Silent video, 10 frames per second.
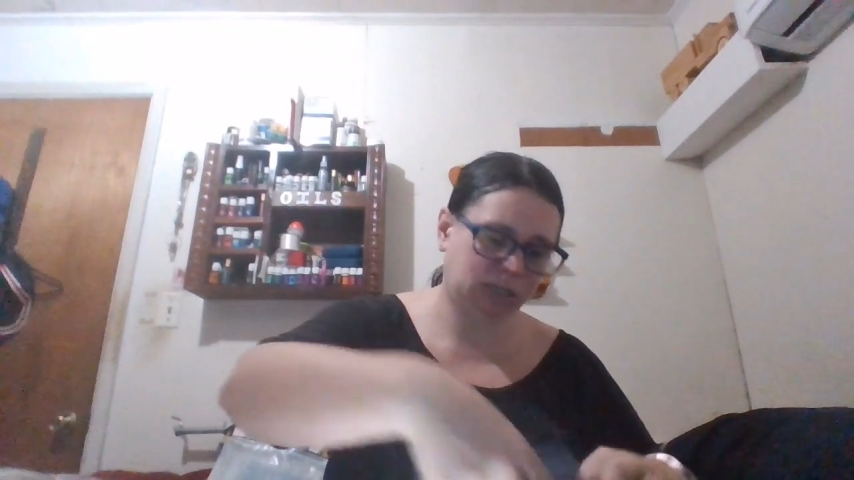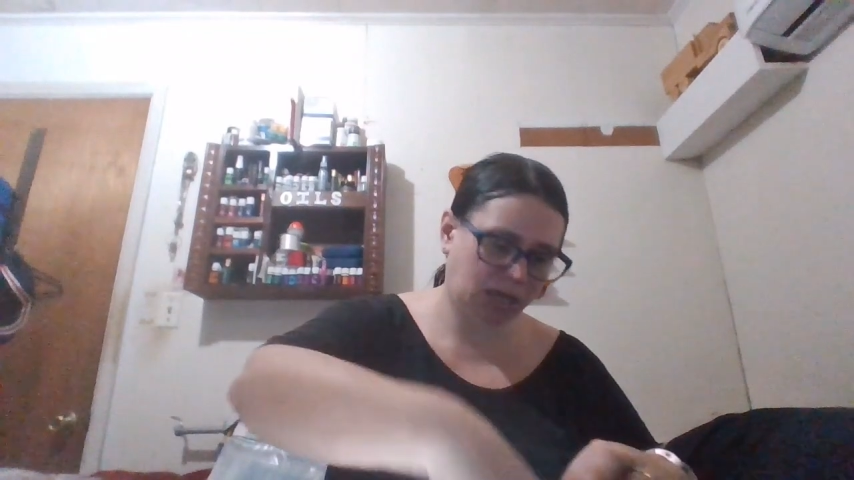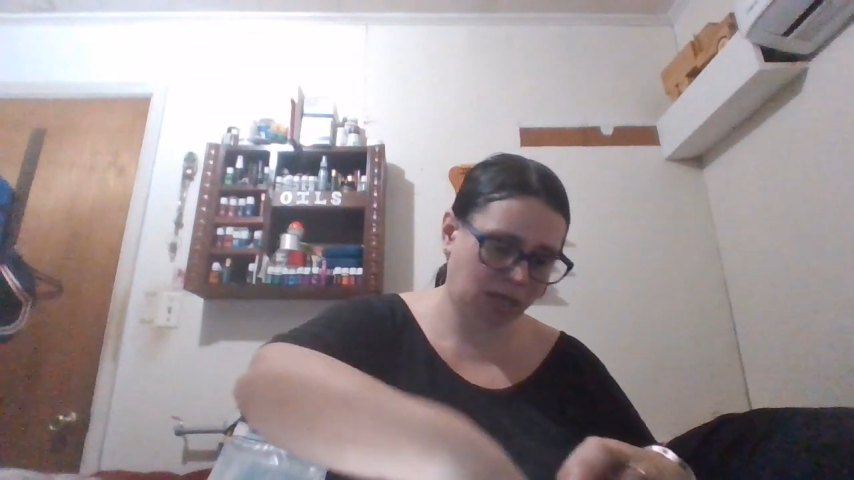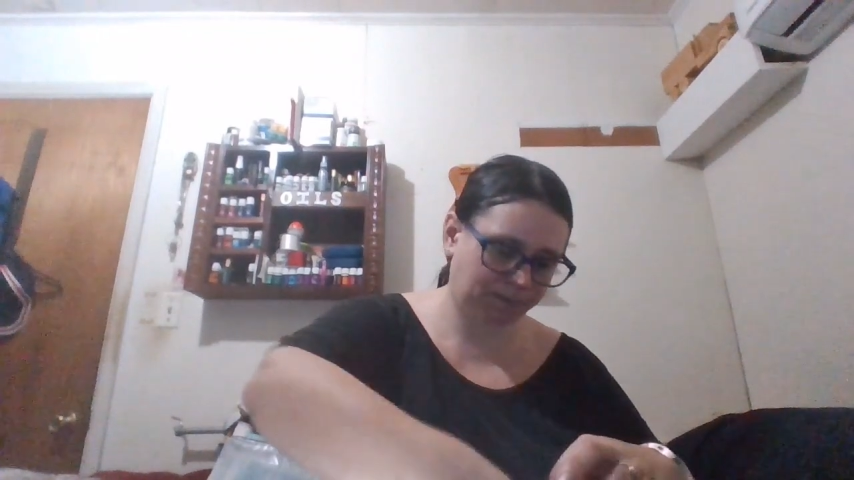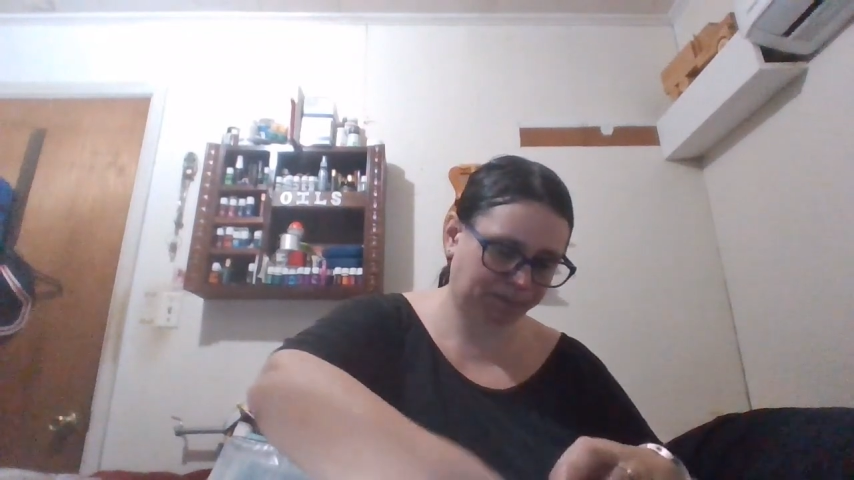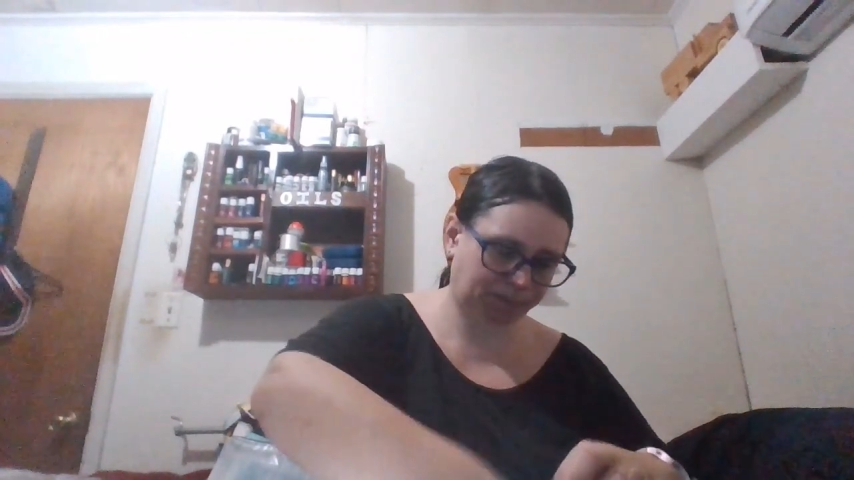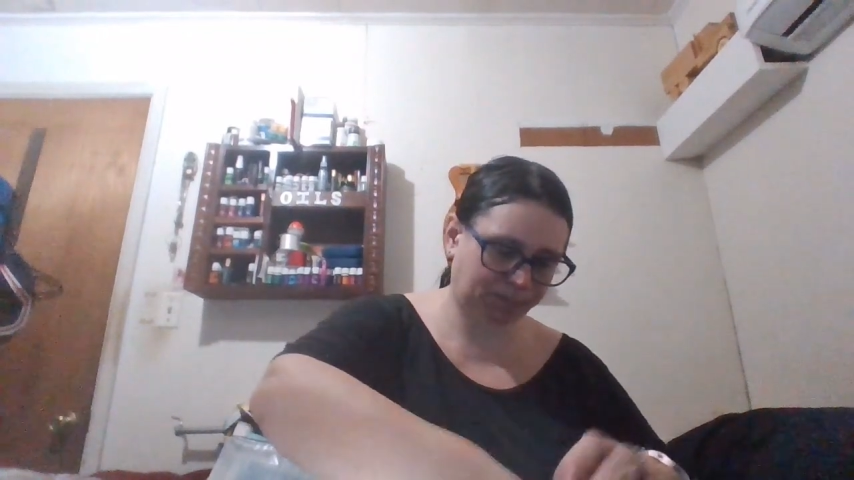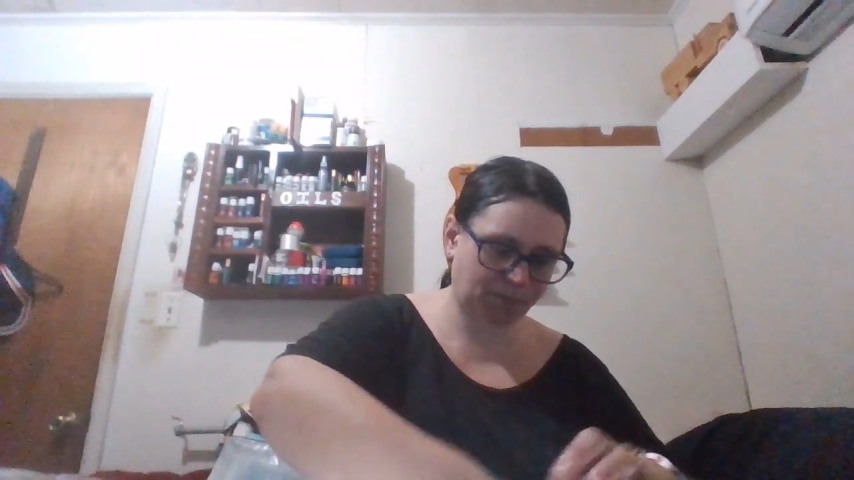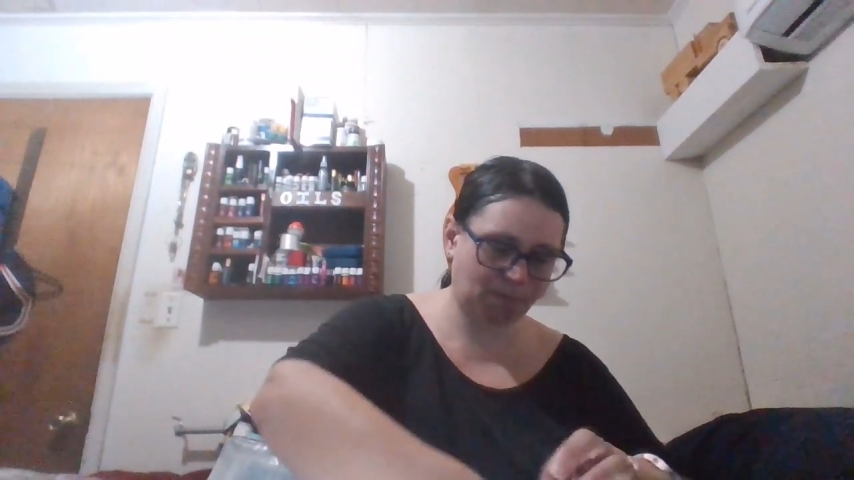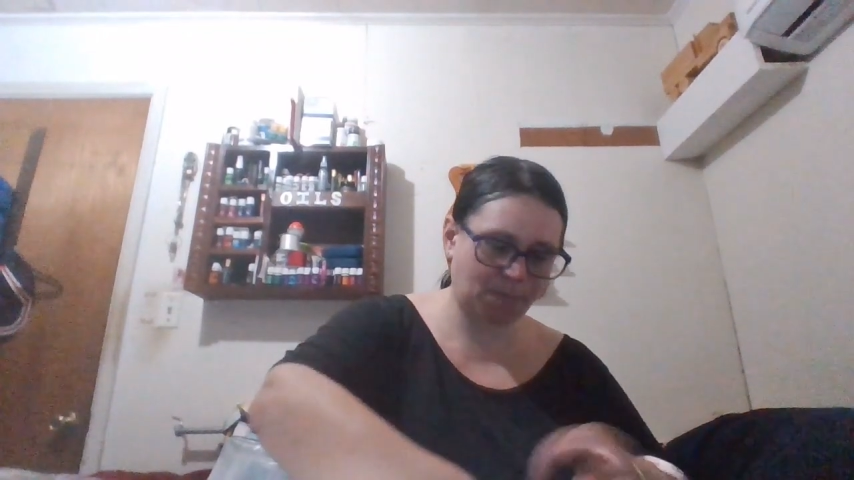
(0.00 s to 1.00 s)
to get
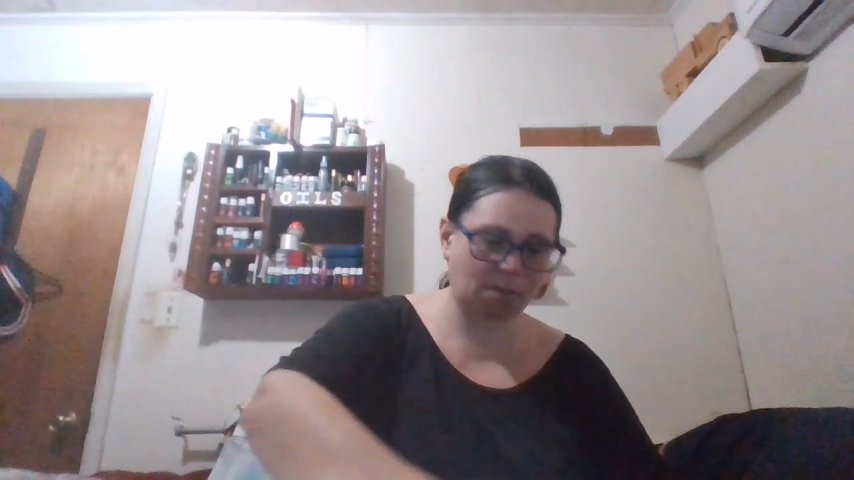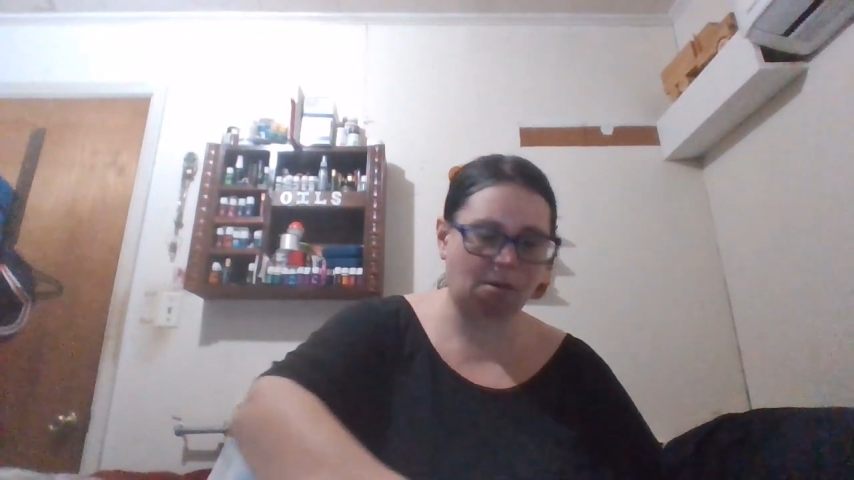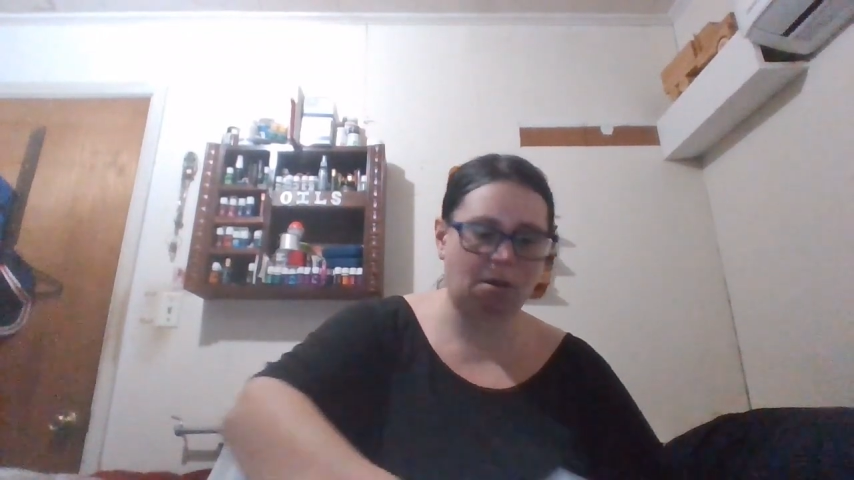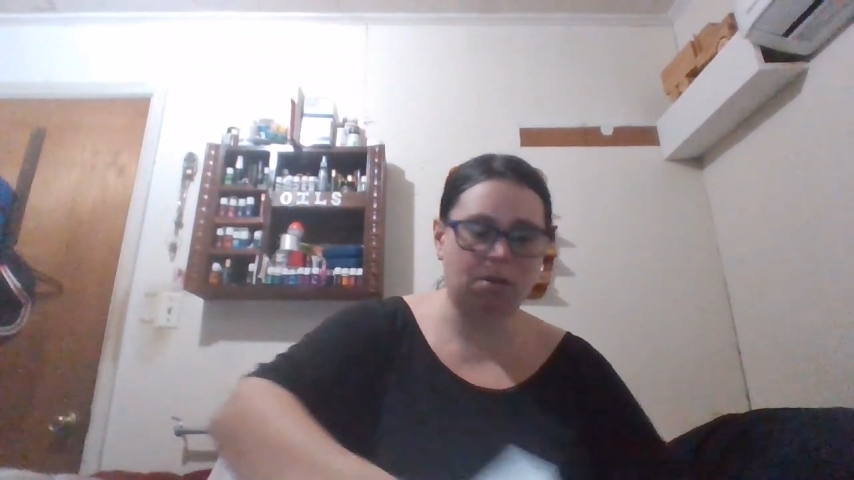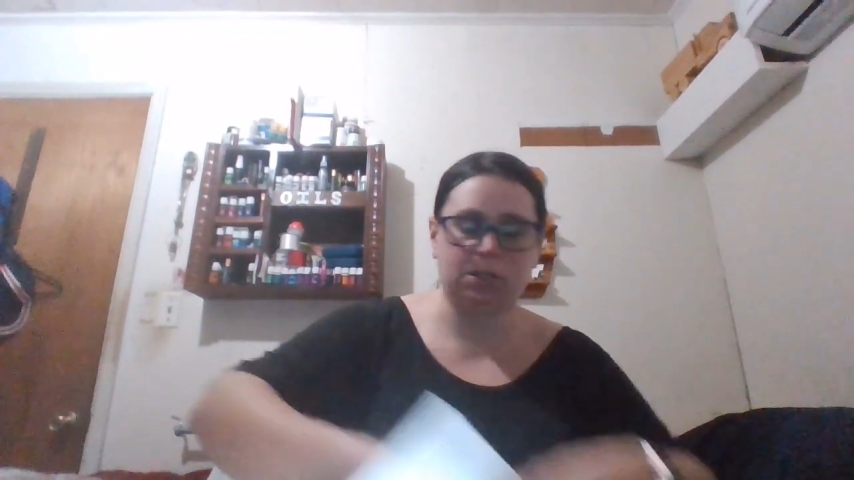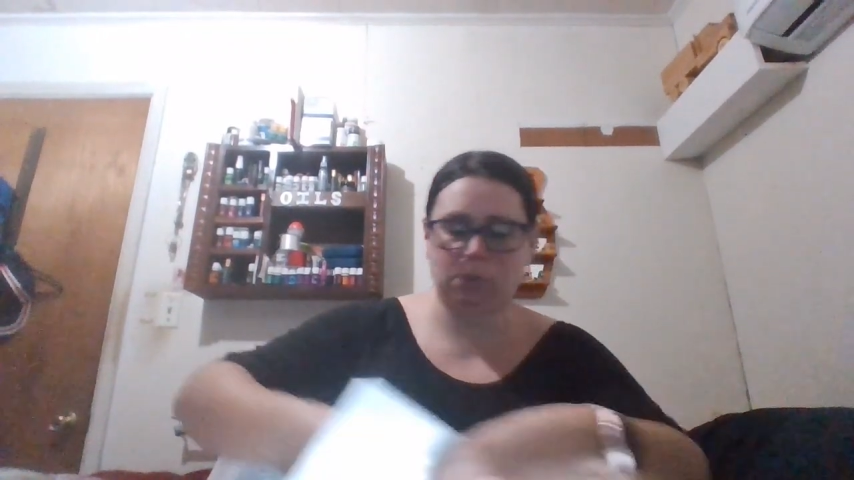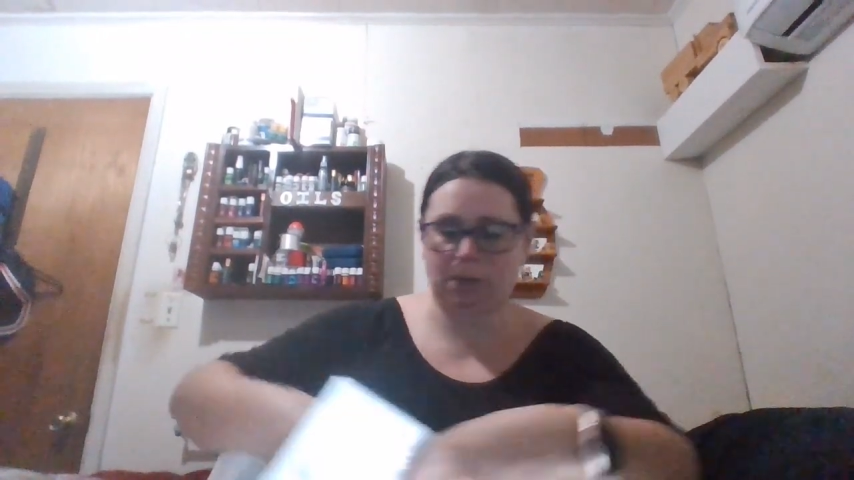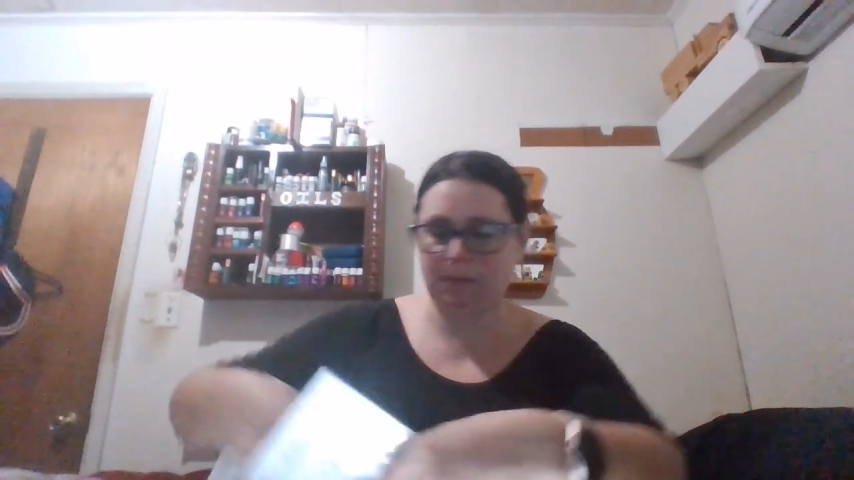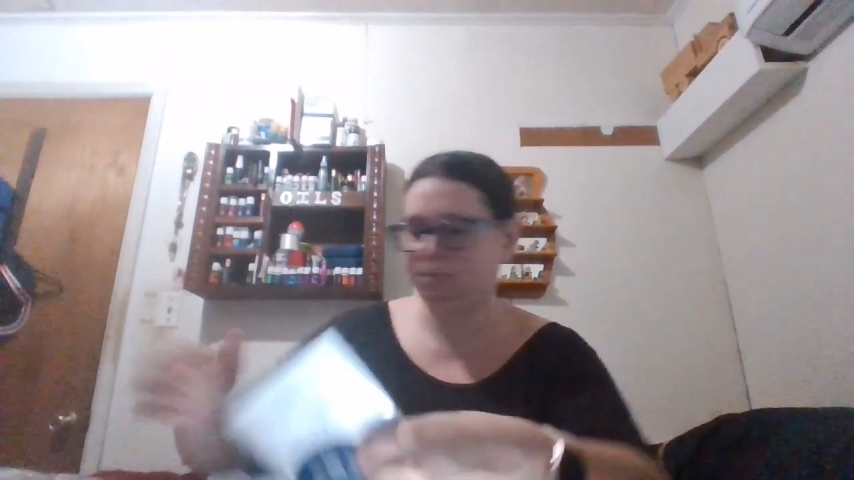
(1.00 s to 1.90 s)
on this one.